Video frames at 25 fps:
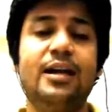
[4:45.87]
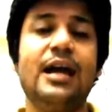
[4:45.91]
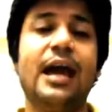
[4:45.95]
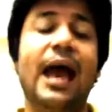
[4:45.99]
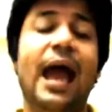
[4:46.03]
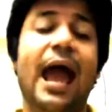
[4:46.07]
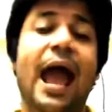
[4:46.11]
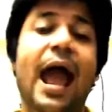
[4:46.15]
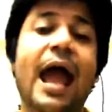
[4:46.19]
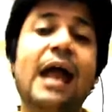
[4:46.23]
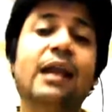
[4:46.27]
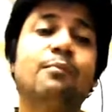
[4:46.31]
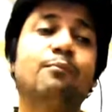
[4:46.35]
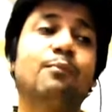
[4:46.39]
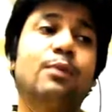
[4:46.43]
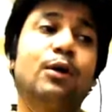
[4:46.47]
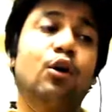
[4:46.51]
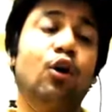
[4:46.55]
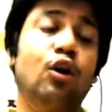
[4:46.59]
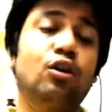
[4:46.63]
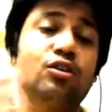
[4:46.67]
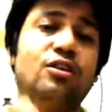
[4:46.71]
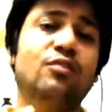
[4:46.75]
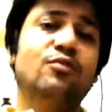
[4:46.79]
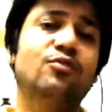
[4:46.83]
And because
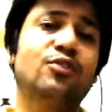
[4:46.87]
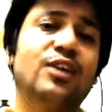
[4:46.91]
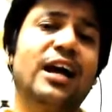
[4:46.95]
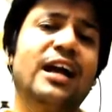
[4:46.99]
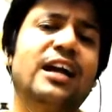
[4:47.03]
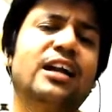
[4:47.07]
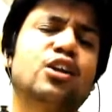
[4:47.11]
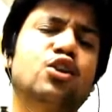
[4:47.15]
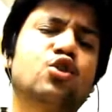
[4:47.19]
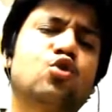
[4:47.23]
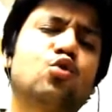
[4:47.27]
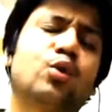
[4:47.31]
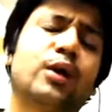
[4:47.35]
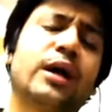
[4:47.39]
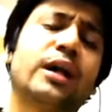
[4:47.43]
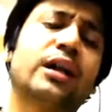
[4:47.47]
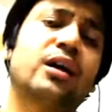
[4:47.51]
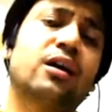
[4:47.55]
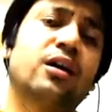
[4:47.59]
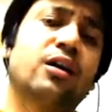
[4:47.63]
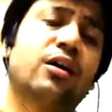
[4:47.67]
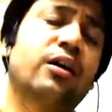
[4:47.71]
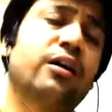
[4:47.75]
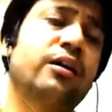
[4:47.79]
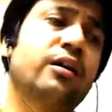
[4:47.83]
of that, you can
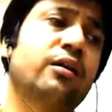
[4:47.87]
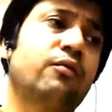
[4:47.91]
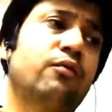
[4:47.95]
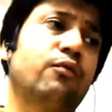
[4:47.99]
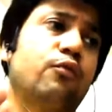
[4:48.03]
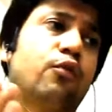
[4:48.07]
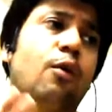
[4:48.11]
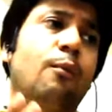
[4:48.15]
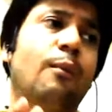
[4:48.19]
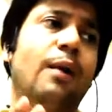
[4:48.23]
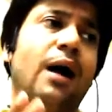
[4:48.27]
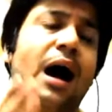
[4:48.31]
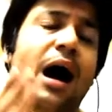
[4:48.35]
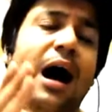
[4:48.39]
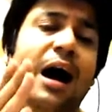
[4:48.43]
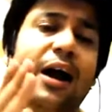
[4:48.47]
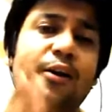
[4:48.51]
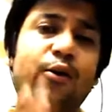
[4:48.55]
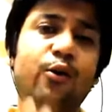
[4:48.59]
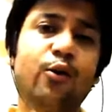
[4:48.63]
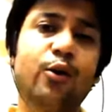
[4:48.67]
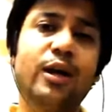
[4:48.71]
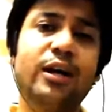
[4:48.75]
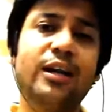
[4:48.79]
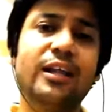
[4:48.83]
earn from
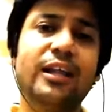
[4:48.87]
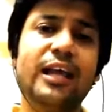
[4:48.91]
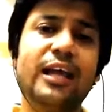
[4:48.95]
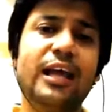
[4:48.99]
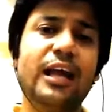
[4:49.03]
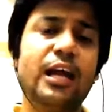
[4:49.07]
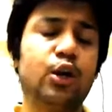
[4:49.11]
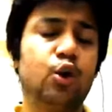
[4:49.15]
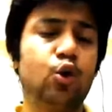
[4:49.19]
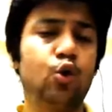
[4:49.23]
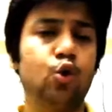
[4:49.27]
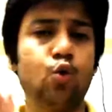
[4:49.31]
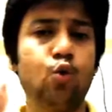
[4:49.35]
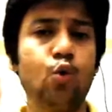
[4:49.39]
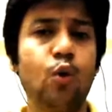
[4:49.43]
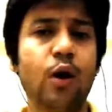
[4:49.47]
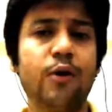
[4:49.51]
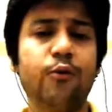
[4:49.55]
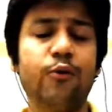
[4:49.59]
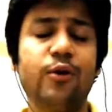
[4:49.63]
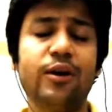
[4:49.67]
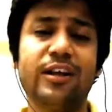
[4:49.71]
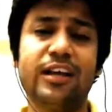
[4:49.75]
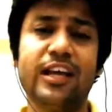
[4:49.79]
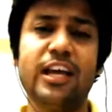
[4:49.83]
100k to
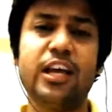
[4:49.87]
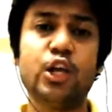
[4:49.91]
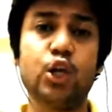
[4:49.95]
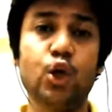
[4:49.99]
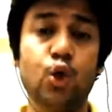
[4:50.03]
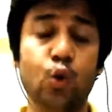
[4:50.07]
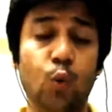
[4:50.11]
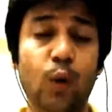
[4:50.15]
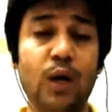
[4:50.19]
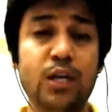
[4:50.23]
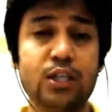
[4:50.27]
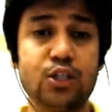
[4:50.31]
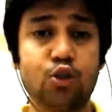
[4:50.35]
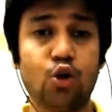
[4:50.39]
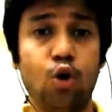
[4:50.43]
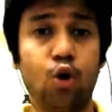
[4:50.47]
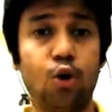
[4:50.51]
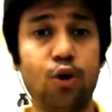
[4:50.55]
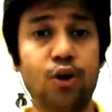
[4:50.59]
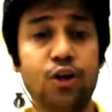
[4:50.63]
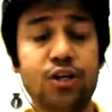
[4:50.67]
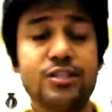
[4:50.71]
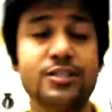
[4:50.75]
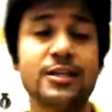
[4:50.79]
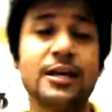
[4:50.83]
200k US
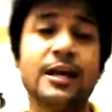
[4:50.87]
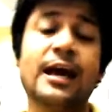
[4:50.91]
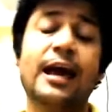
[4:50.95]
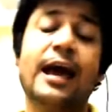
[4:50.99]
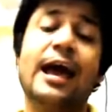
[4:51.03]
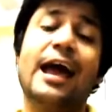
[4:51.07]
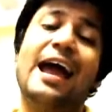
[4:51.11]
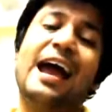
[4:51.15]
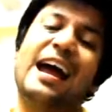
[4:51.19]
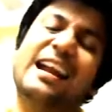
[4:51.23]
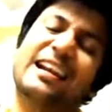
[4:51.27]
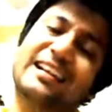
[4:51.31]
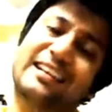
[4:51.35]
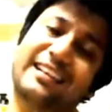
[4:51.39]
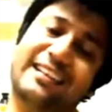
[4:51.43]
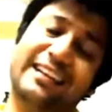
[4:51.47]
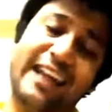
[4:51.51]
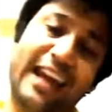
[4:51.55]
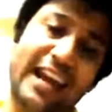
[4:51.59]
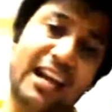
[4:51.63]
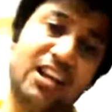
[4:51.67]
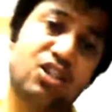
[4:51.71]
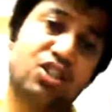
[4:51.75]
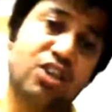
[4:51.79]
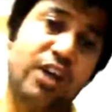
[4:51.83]
dollars at a tech
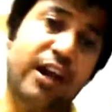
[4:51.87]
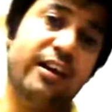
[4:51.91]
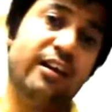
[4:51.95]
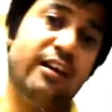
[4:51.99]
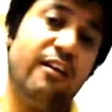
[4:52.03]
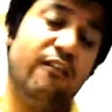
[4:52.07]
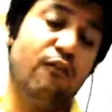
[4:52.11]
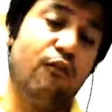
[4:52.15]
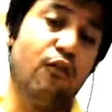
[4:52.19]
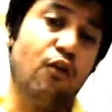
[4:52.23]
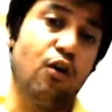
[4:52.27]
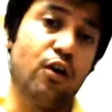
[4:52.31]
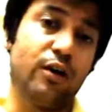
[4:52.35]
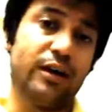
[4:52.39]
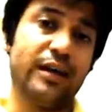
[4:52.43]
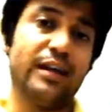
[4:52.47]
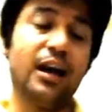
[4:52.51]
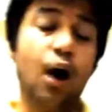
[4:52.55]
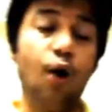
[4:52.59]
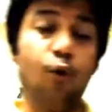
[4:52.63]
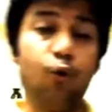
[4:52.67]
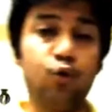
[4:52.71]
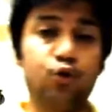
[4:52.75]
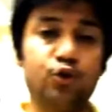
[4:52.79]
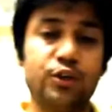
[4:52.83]
giant if working
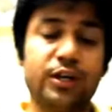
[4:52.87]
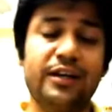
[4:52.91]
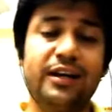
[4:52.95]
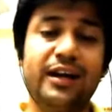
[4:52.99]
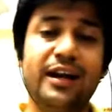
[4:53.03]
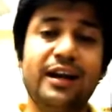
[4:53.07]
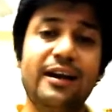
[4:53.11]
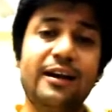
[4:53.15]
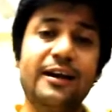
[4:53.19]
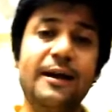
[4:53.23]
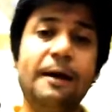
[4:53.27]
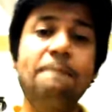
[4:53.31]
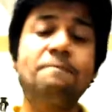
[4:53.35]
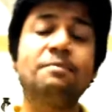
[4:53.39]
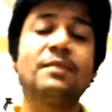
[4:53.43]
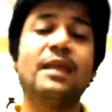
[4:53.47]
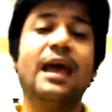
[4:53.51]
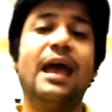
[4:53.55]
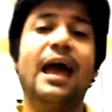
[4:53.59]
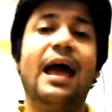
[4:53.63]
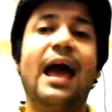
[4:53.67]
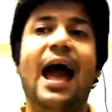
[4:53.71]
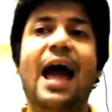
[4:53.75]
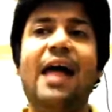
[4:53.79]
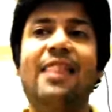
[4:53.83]
outside India,
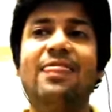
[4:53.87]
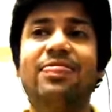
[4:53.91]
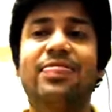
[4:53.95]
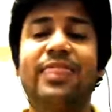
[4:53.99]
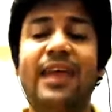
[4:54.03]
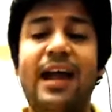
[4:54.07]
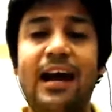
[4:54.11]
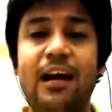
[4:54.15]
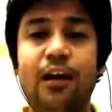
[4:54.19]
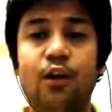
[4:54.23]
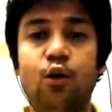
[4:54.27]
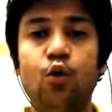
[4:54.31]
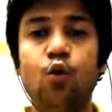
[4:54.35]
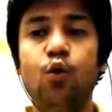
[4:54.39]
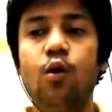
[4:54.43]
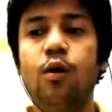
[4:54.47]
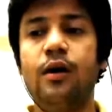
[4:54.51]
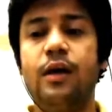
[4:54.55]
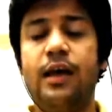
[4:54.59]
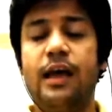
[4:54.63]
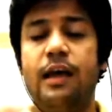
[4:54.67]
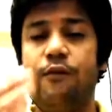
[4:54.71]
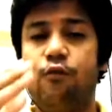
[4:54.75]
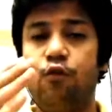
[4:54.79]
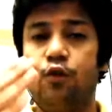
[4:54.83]
and that too
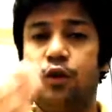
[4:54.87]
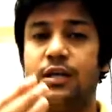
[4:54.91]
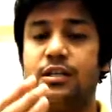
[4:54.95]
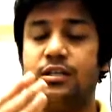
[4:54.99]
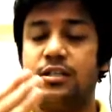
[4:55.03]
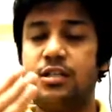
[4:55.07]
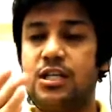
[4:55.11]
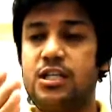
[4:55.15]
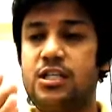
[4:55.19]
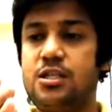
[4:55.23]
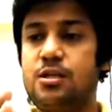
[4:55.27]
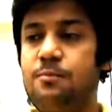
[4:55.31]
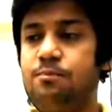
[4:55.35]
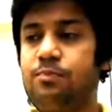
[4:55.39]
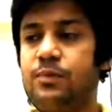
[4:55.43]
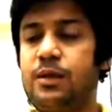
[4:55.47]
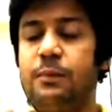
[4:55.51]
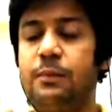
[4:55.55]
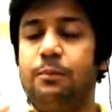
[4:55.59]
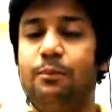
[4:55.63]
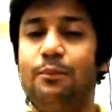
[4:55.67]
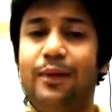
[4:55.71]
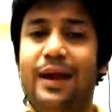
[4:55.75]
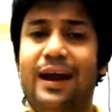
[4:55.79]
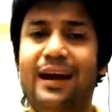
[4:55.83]
if you can just
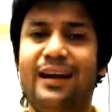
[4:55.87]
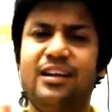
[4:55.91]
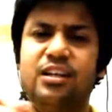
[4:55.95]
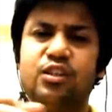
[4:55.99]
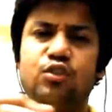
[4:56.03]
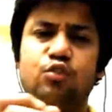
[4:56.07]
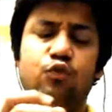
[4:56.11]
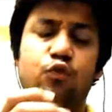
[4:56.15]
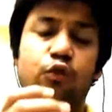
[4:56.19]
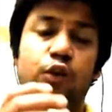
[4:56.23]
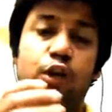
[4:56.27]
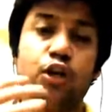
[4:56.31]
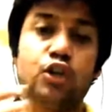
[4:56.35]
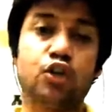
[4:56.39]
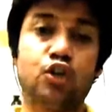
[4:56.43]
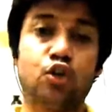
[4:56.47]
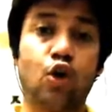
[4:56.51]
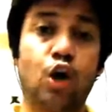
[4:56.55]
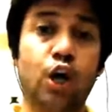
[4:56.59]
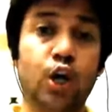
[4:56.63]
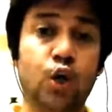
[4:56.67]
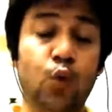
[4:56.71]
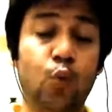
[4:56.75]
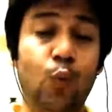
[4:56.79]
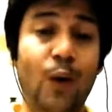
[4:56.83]
practice for a short
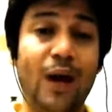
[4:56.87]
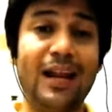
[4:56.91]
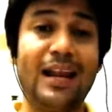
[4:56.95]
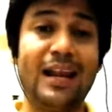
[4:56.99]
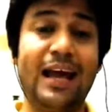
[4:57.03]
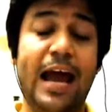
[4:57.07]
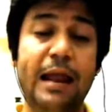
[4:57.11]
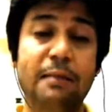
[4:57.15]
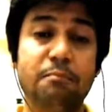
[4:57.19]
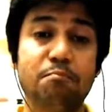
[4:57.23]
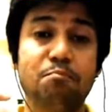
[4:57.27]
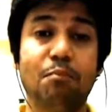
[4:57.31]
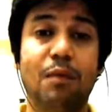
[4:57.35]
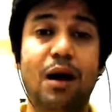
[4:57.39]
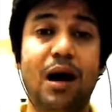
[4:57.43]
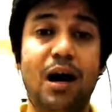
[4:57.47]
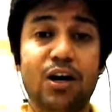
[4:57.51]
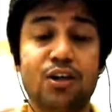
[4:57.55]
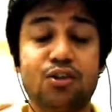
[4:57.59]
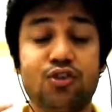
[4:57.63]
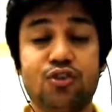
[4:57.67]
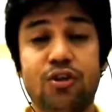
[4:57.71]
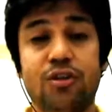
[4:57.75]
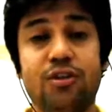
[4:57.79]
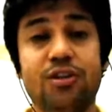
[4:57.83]
while and
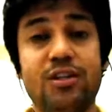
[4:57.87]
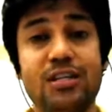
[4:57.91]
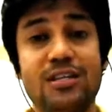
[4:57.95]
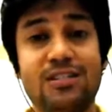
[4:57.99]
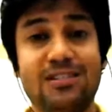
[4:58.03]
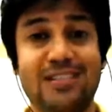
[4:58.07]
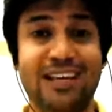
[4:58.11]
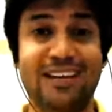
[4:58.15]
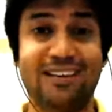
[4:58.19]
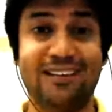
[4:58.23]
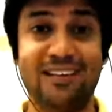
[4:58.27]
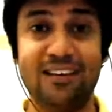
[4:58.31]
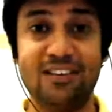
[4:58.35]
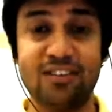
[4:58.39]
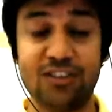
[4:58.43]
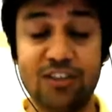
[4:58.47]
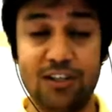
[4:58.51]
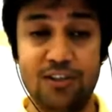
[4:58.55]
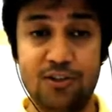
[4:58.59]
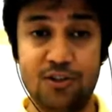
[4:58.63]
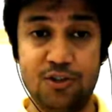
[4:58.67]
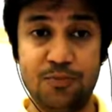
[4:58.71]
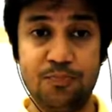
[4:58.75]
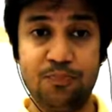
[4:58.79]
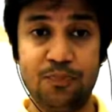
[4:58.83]
master these thinking skills,
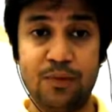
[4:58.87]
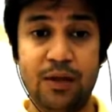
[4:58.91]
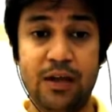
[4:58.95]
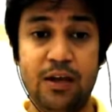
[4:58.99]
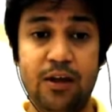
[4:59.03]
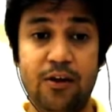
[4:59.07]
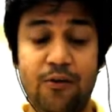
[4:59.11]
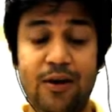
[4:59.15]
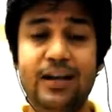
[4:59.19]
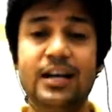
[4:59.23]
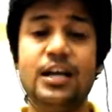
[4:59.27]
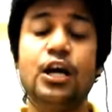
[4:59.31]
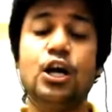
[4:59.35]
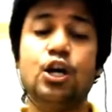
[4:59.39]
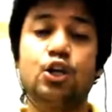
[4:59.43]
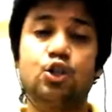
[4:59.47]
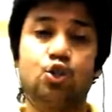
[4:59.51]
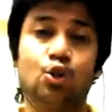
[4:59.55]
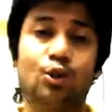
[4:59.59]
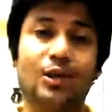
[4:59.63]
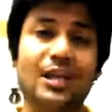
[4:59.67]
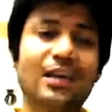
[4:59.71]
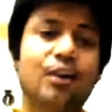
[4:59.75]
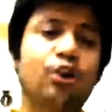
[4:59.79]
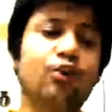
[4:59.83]
right? So
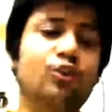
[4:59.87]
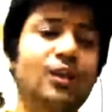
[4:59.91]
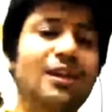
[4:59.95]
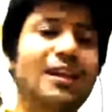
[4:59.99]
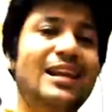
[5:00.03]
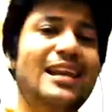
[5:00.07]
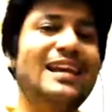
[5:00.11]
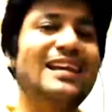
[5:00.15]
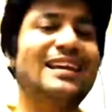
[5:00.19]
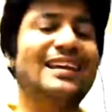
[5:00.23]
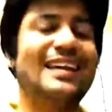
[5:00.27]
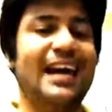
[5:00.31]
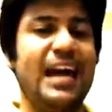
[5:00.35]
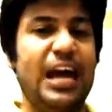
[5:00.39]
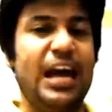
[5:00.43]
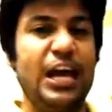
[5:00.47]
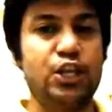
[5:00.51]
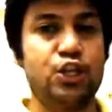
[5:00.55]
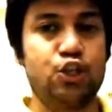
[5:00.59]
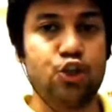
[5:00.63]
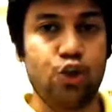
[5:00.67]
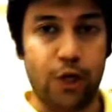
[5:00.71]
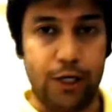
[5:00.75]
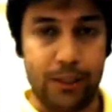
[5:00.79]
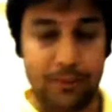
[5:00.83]
click on the link and
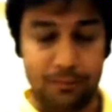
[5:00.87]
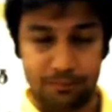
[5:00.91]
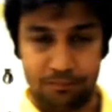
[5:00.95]
join.